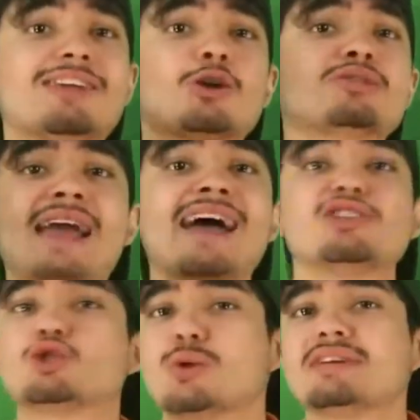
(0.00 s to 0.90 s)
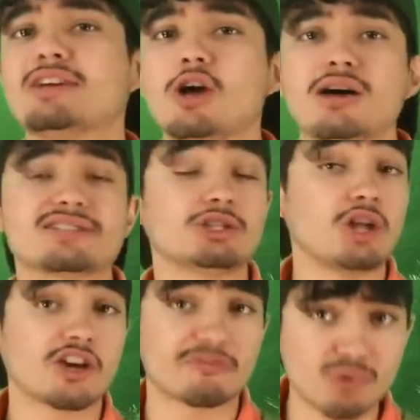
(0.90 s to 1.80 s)
that her dad's drinking caused a
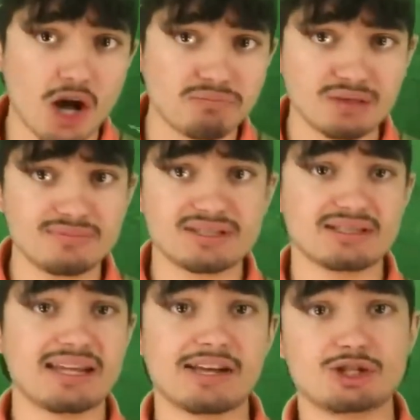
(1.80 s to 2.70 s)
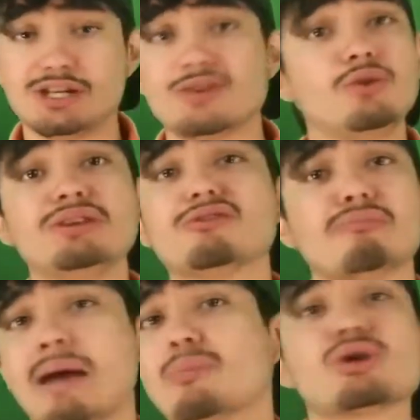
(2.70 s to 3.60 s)
lot of problems and that she can only
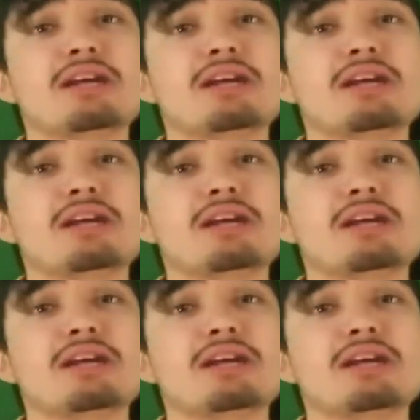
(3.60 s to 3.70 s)
remember